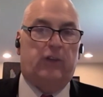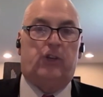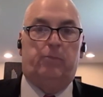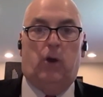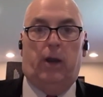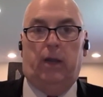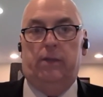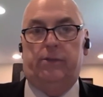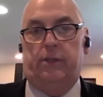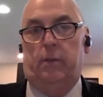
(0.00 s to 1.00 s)
action brought
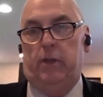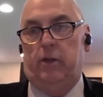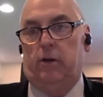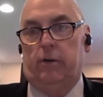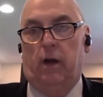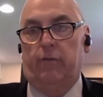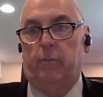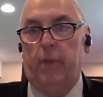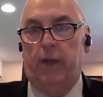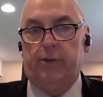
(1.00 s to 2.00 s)
against them, either
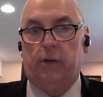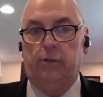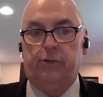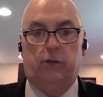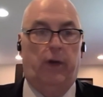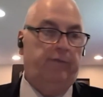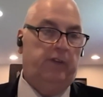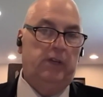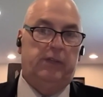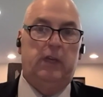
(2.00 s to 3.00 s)
governmental, so
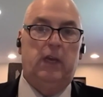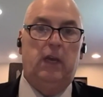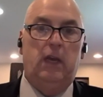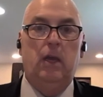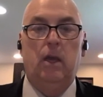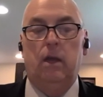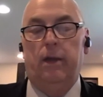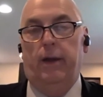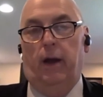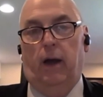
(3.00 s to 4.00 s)
FTC,
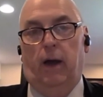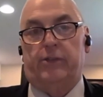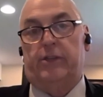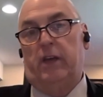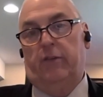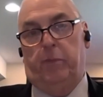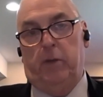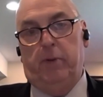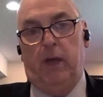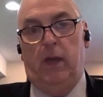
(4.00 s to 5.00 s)

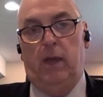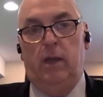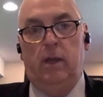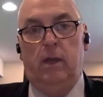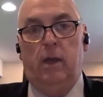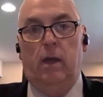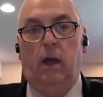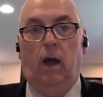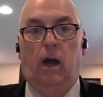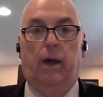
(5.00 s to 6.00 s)
CFPB,
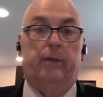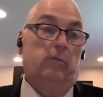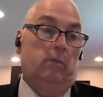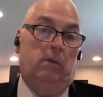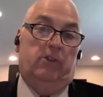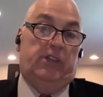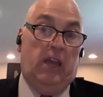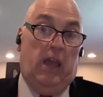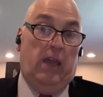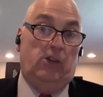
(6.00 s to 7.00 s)

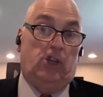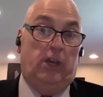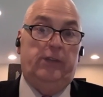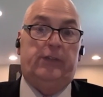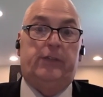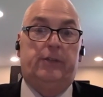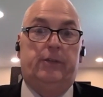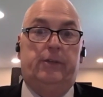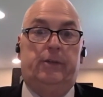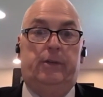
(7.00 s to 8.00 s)
state AGs,
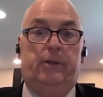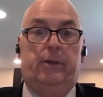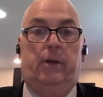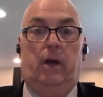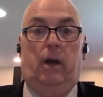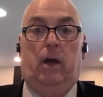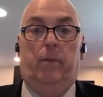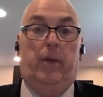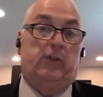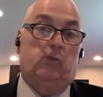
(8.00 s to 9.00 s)

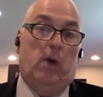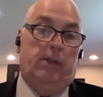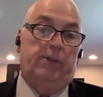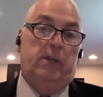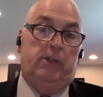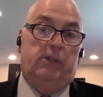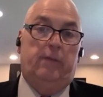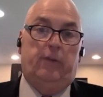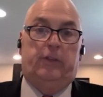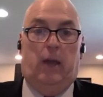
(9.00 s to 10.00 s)
as well as any
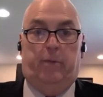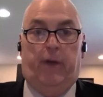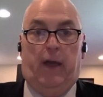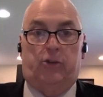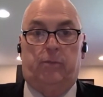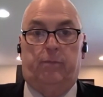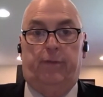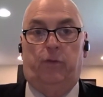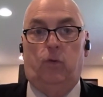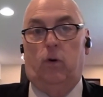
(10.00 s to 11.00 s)
civil type of action
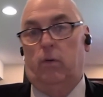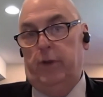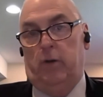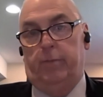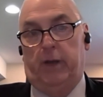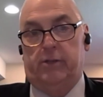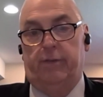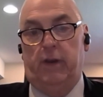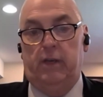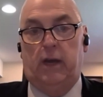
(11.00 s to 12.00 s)

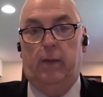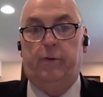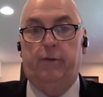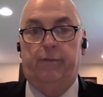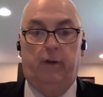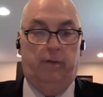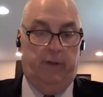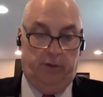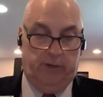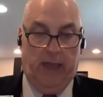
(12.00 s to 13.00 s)
because of any type of
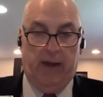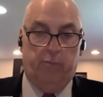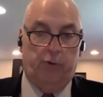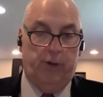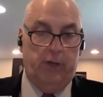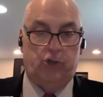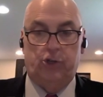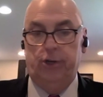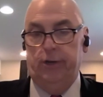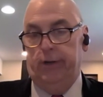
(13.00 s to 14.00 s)
either data
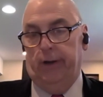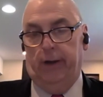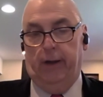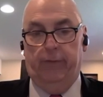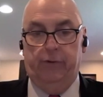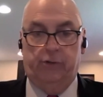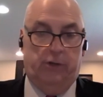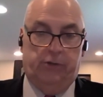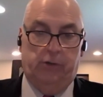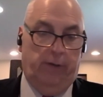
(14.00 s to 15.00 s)
breach. There's
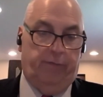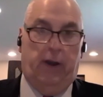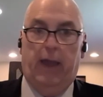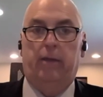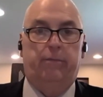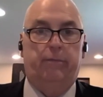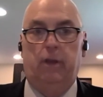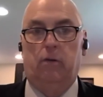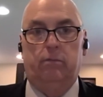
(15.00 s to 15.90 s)
also F&I,